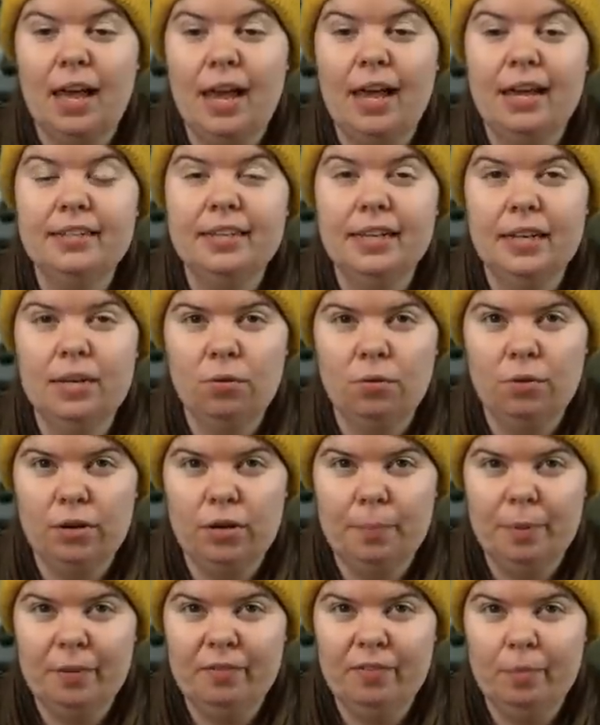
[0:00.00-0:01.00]
I did
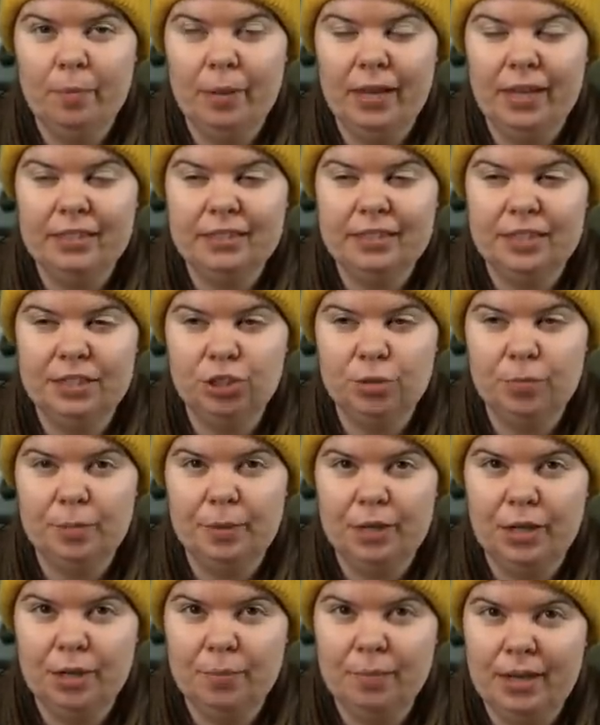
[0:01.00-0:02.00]
order pivot pegs. They should
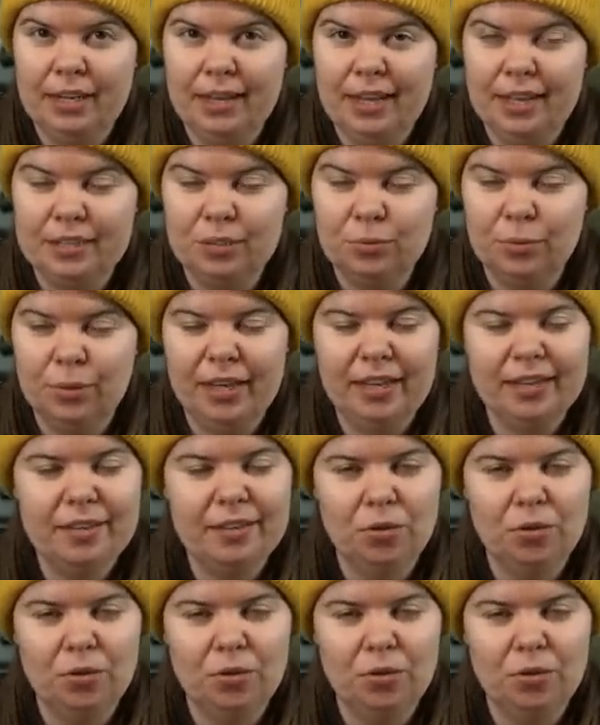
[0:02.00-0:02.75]
be here by next week,